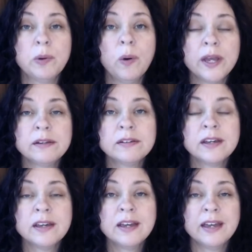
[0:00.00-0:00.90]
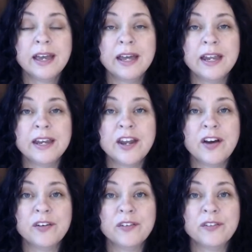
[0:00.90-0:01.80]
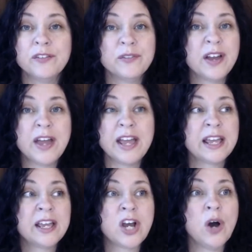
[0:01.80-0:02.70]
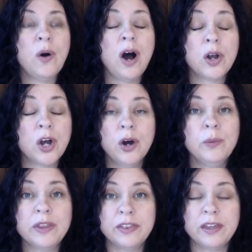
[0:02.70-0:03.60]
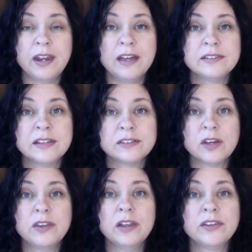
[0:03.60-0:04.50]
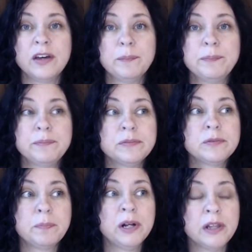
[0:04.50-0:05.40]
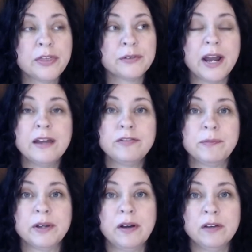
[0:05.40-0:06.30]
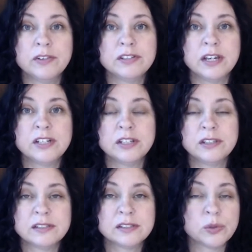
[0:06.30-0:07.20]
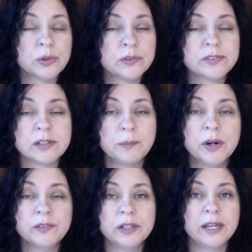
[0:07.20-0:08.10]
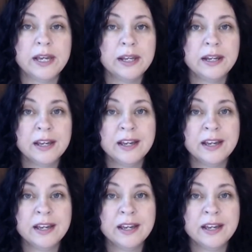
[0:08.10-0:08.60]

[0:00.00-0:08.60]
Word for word: point and go with it. So they'll pull a thread from the conversation that's sort of somewhat related,